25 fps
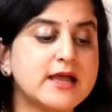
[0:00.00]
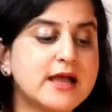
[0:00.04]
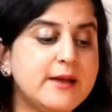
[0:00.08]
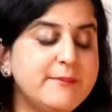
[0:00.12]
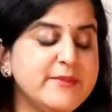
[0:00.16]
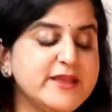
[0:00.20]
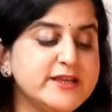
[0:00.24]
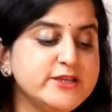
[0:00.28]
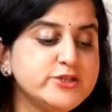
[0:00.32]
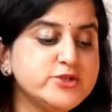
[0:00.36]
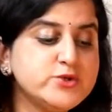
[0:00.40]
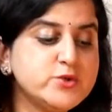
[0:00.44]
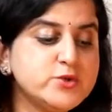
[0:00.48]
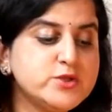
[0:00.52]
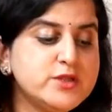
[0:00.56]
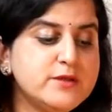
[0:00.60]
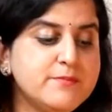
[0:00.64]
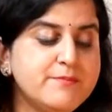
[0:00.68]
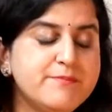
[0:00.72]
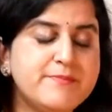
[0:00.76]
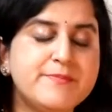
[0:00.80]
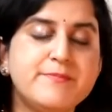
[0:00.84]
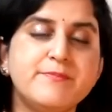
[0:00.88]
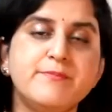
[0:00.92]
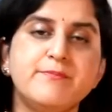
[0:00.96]
Coming to the
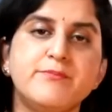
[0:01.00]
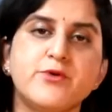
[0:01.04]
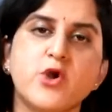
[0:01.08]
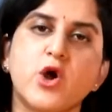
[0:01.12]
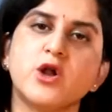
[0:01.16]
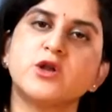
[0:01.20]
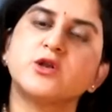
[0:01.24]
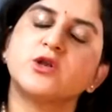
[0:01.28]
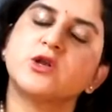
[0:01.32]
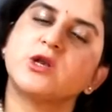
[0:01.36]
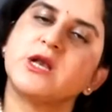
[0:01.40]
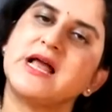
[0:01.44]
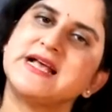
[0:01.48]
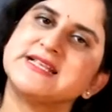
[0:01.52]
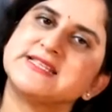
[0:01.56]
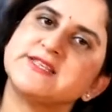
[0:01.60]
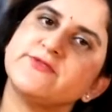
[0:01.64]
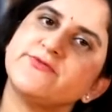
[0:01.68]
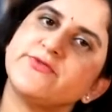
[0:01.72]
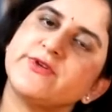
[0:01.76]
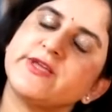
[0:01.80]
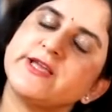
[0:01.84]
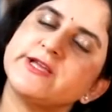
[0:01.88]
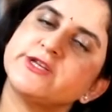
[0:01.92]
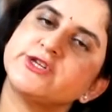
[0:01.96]
broad
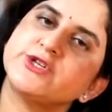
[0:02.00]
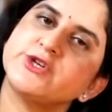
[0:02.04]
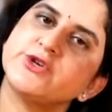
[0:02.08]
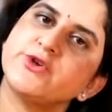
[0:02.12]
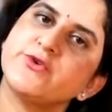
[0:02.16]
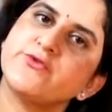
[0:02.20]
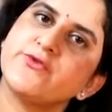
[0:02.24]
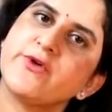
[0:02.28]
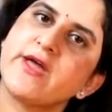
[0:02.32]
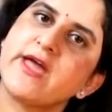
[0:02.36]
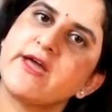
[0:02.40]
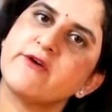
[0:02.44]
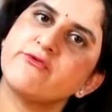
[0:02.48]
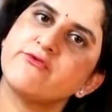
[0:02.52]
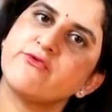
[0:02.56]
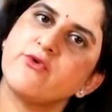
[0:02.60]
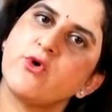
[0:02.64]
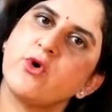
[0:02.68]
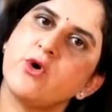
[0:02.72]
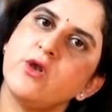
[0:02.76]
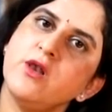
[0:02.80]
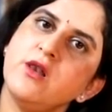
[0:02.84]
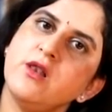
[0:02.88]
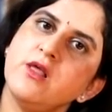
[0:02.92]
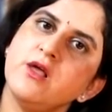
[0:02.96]
classification of hair
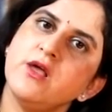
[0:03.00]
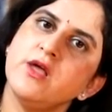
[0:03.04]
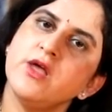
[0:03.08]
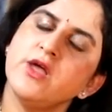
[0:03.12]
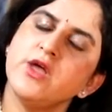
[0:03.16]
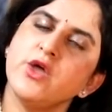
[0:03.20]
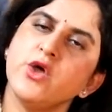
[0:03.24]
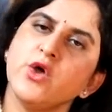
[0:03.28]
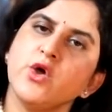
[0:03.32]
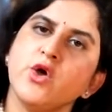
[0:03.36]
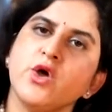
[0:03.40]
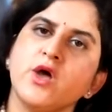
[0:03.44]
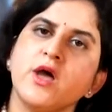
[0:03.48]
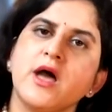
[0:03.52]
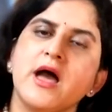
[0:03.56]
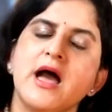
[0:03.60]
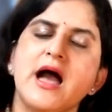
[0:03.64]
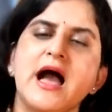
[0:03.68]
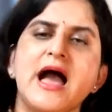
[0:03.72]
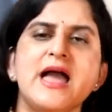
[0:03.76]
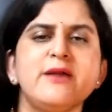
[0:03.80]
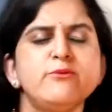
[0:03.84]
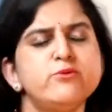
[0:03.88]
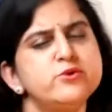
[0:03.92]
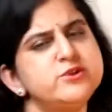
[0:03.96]
fall,
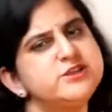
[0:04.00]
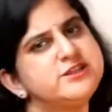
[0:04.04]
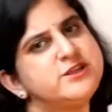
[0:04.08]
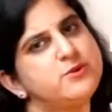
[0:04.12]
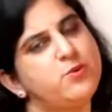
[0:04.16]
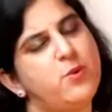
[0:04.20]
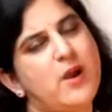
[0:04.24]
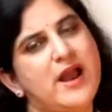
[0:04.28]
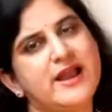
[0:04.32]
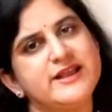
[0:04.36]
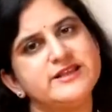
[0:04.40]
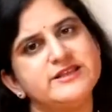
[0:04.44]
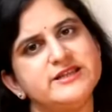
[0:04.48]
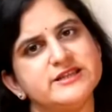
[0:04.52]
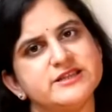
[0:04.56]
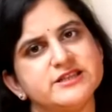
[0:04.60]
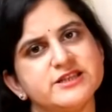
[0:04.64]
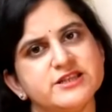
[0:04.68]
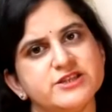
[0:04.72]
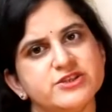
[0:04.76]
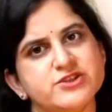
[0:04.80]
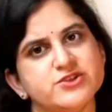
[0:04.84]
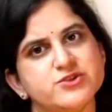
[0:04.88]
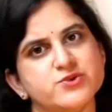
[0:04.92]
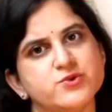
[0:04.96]
I would divide it
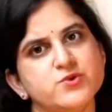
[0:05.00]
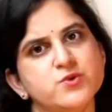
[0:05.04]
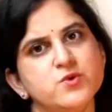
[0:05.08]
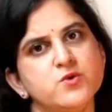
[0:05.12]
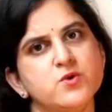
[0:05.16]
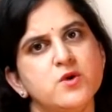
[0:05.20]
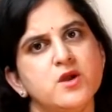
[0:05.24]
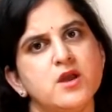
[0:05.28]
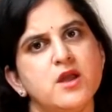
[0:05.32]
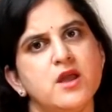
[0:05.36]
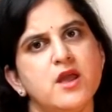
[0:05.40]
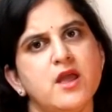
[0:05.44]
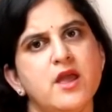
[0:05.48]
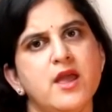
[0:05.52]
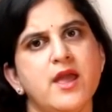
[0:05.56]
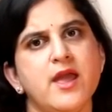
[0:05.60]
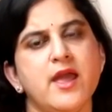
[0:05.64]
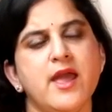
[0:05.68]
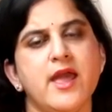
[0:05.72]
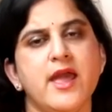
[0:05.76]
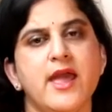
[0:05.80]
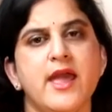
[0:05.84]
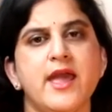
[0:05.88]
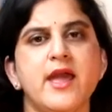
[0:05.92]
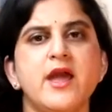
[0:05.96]
into
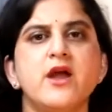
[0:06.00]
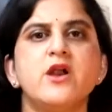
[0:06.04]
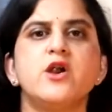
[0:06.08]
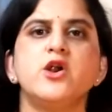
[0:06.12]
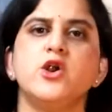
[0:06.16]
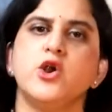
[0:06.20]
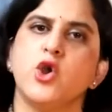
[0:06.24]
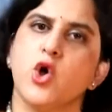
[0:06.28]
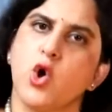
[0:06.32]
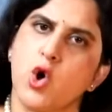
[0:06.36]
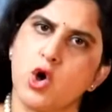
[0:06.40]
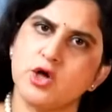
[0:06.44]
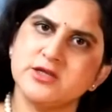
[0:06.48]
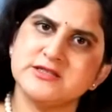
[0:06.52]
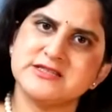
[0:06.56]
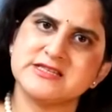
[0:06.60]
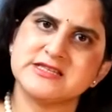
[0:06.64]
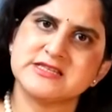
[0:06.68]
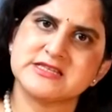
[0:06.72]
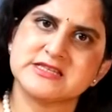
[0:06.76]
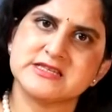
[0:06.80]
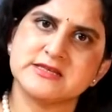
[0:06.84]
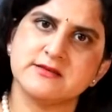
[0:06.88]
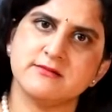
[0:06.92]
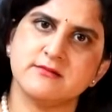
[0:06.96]
hair
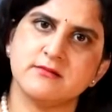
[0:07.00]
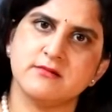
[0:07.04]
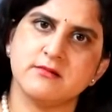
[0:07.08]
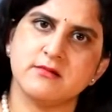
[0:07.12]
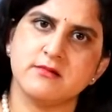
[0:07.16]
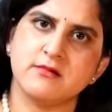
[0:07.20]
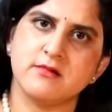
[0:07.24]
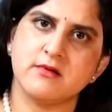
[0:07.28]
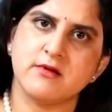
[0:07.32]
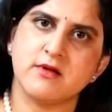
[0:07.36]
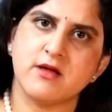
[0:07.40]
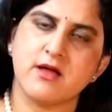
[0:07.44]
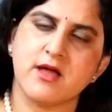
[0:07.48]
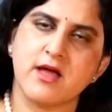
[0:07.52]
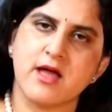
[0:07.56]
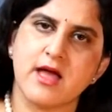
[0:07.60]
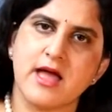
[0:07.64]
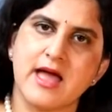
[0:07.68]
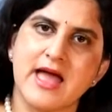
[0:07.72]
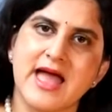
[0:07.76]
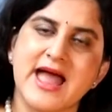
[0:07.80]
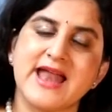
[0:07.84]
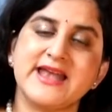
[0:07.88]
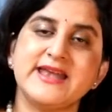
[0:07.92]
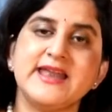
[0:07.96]
loss
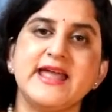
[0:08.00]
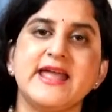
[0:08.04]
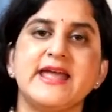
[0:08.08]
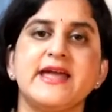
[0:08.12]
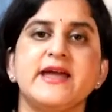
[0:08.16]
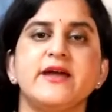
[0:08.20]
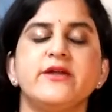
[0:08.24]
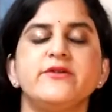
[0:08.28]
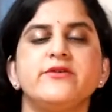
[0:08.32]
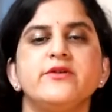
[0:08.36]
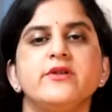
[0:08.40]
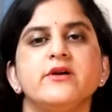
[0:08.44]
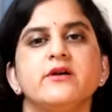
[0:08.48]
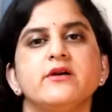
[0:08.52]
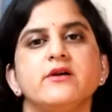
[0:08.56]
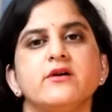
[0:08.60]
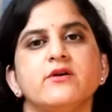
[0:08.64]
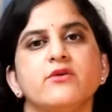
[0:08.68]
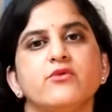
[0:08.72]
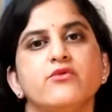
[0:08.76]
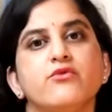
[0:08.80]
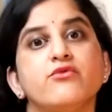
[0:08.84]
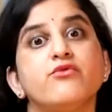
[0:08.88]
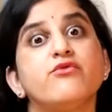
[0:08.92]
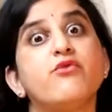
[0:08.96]
and hair
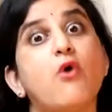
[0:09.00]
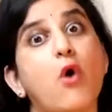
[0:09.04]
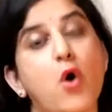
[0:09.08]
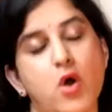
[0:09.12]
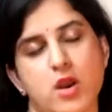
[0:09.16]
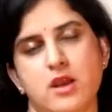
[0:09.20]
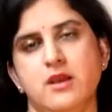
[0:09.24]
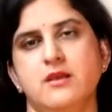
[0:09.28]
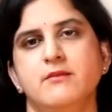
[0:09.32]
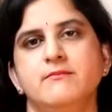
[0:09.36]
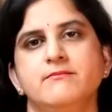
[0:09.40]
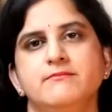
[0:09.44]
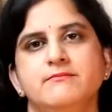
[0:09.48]
fall.